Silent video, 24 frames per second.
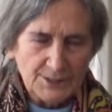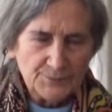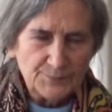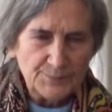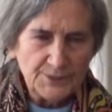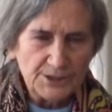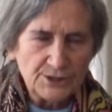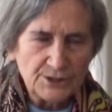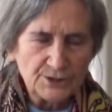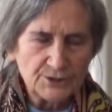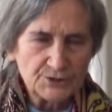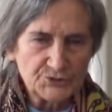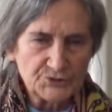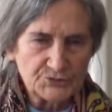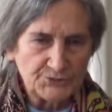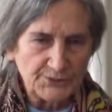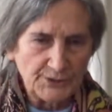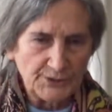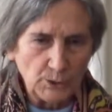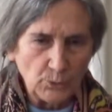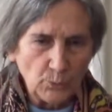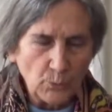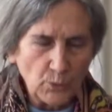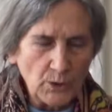because
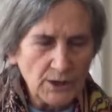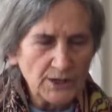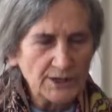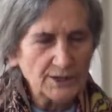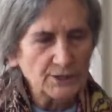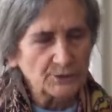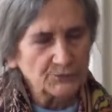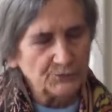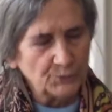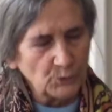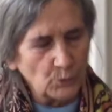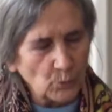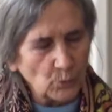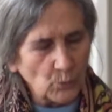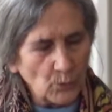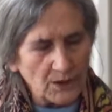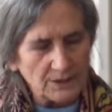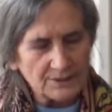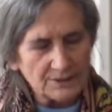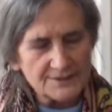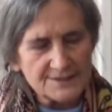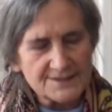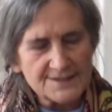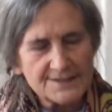there were the
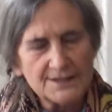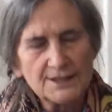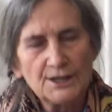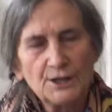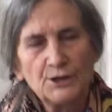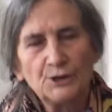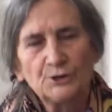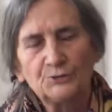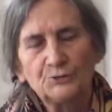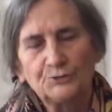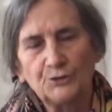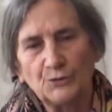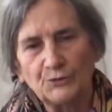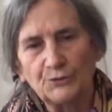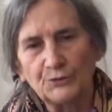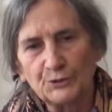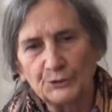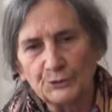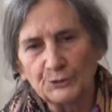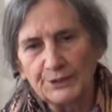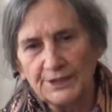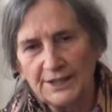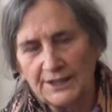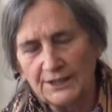ones for the
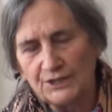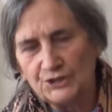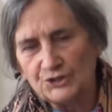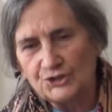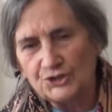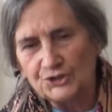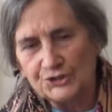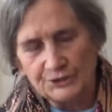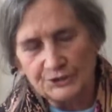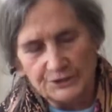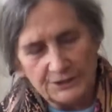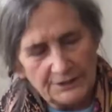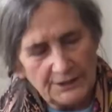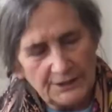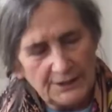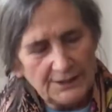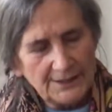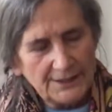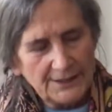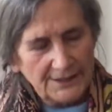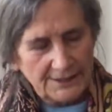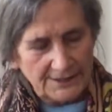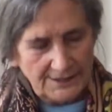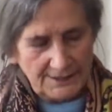location
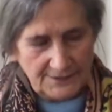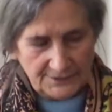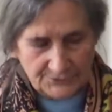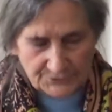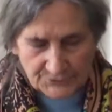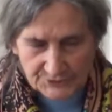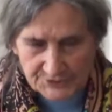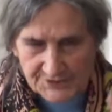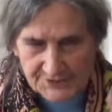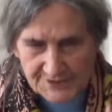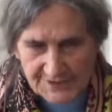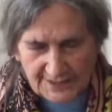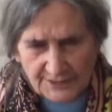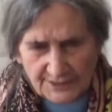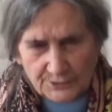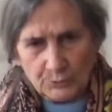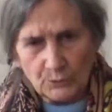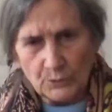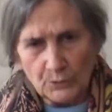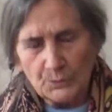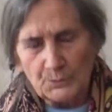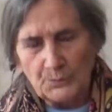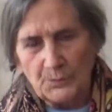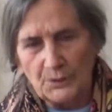in the
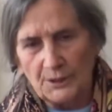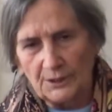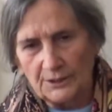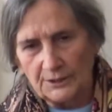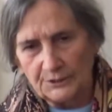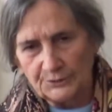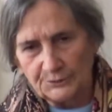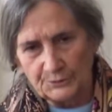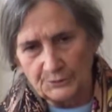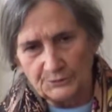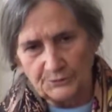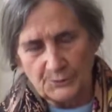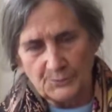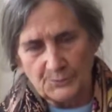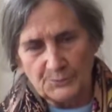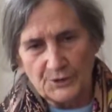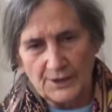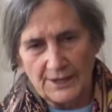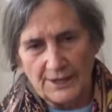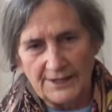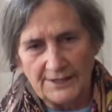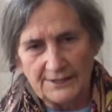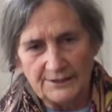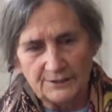central part of the
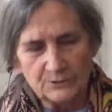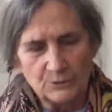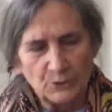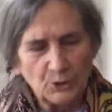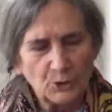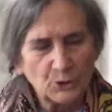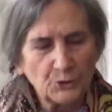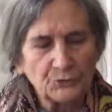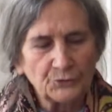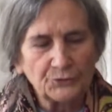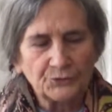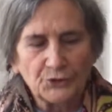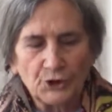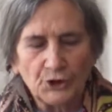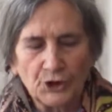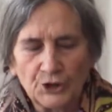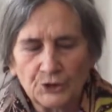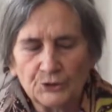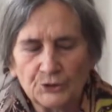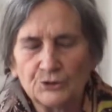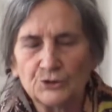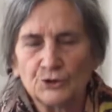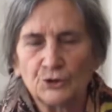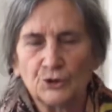brain or of
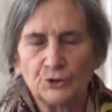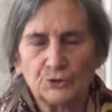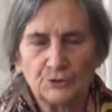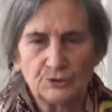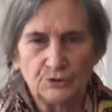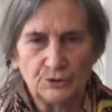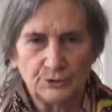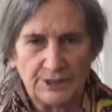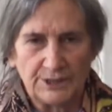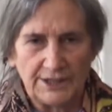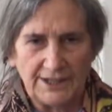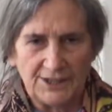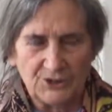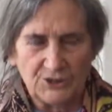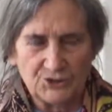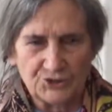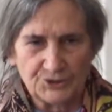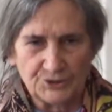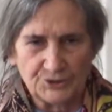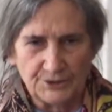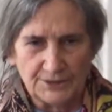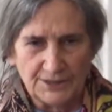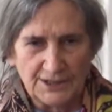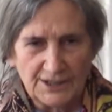unknown
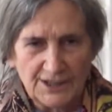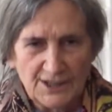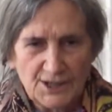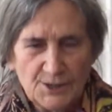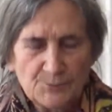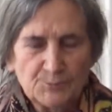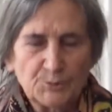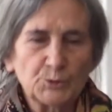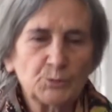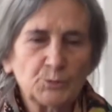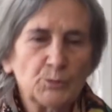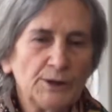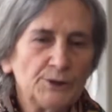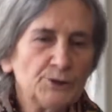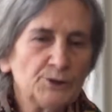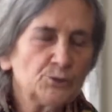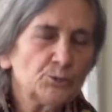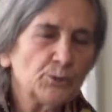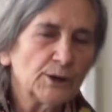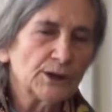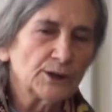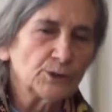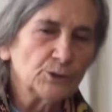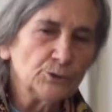location. But when
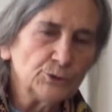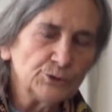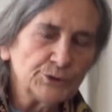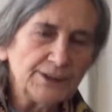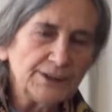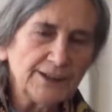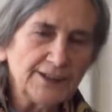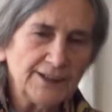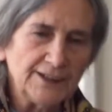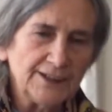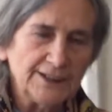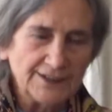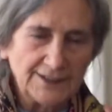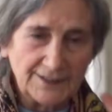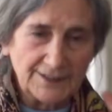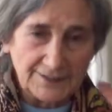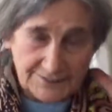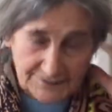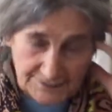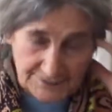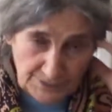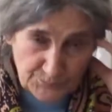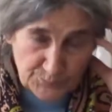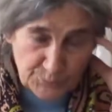you were looking
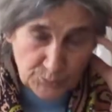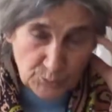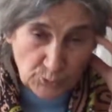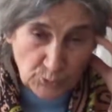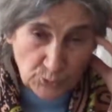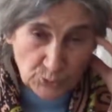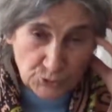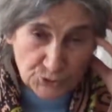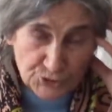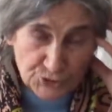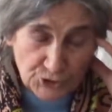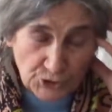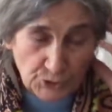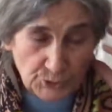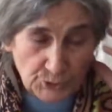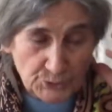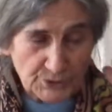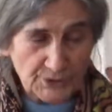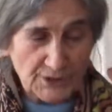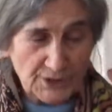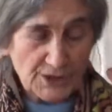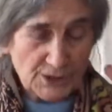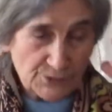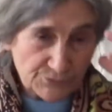at temporal
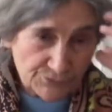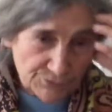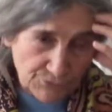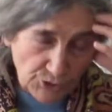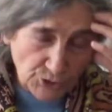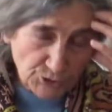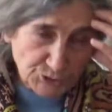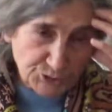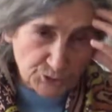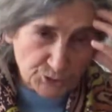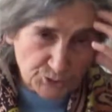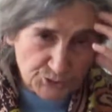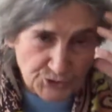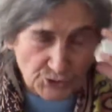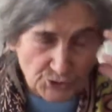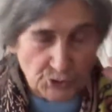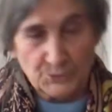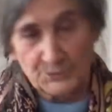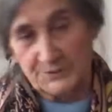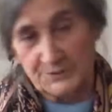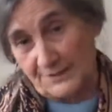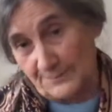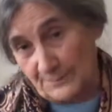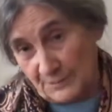zone, frontal
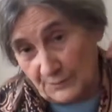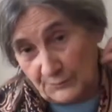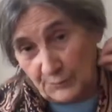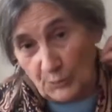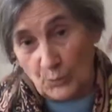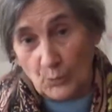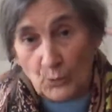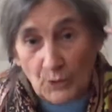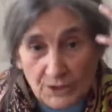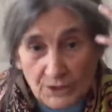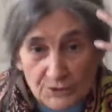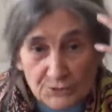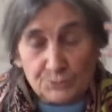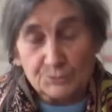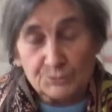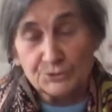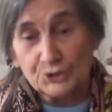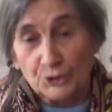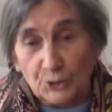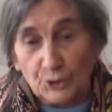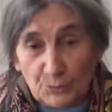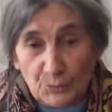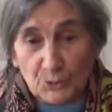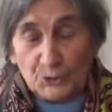zones, I mean the ones which
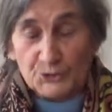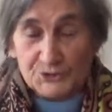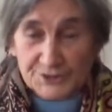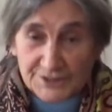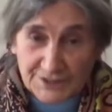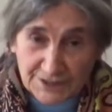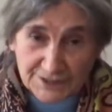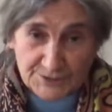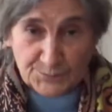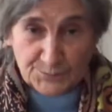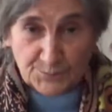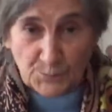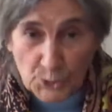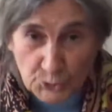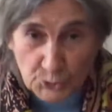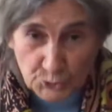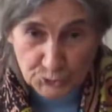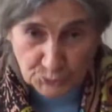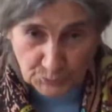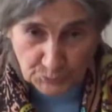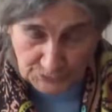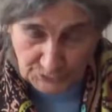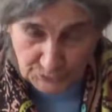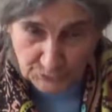are most
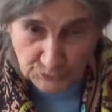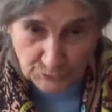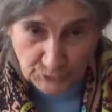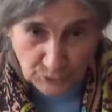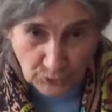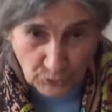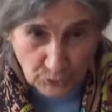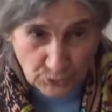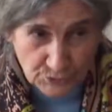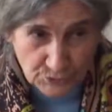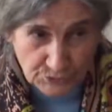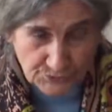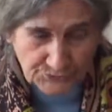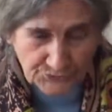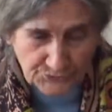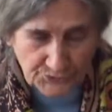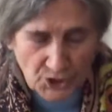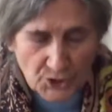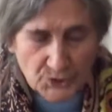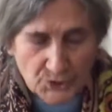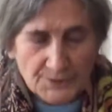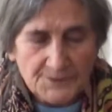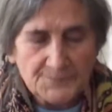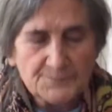exposed when you hold the
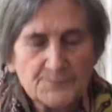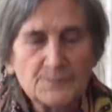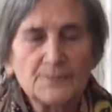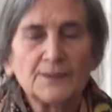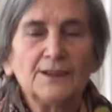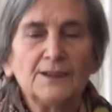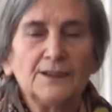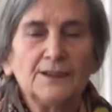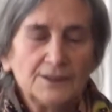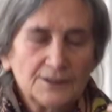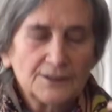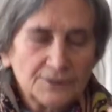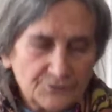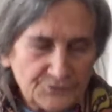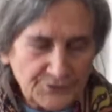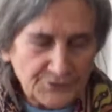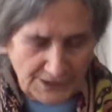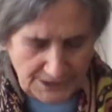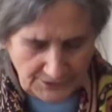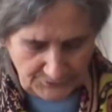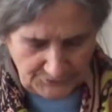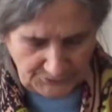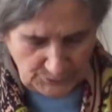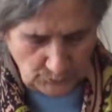phone,
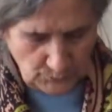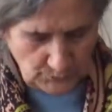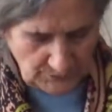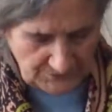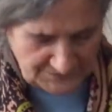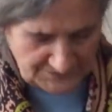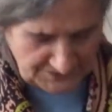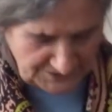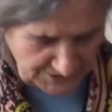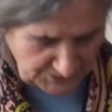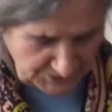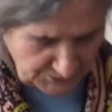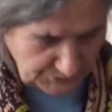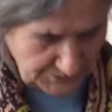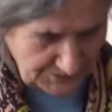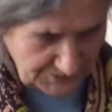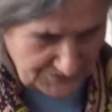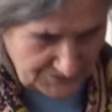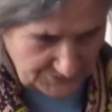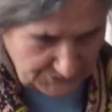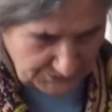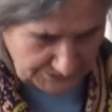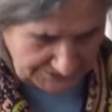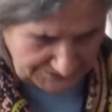there was an
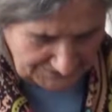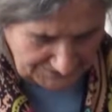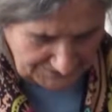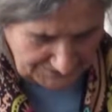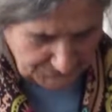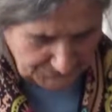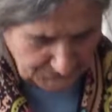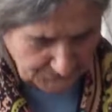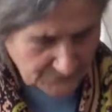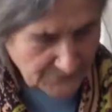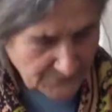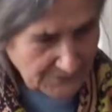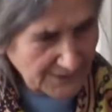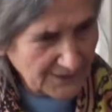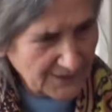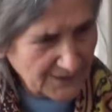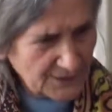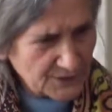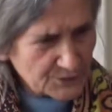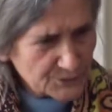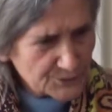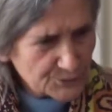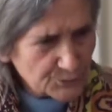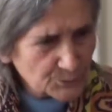increased risk.
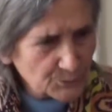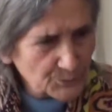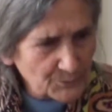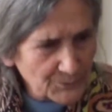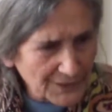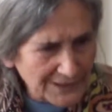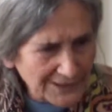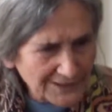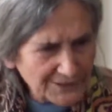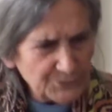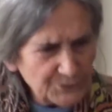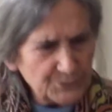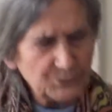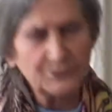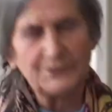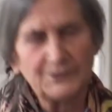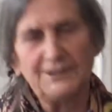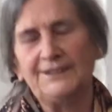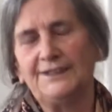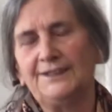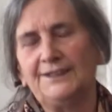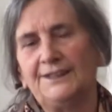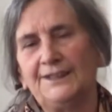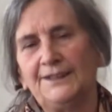So my
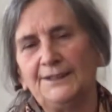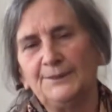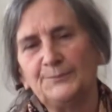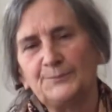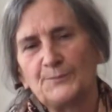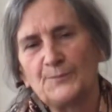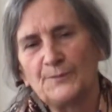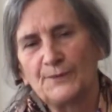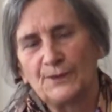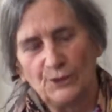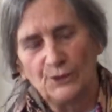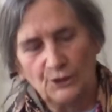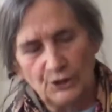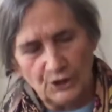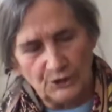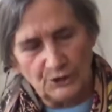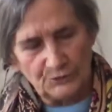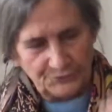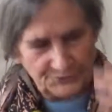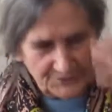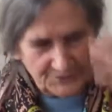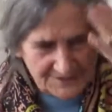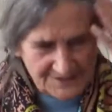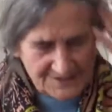reading
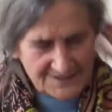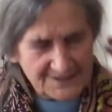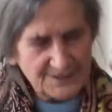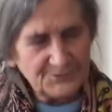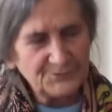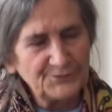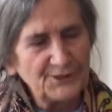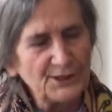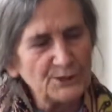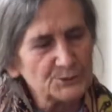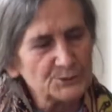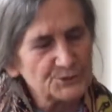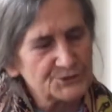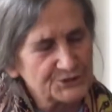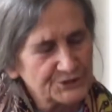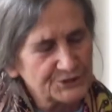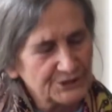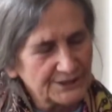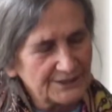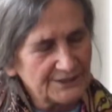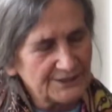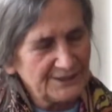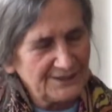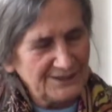of the Cephalo
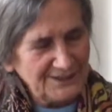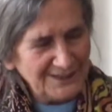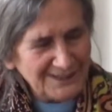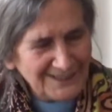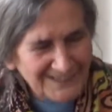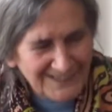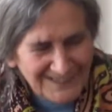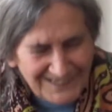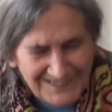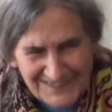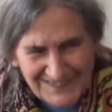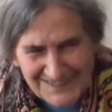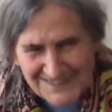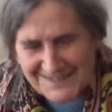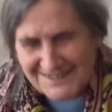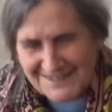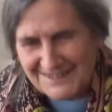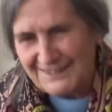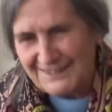study is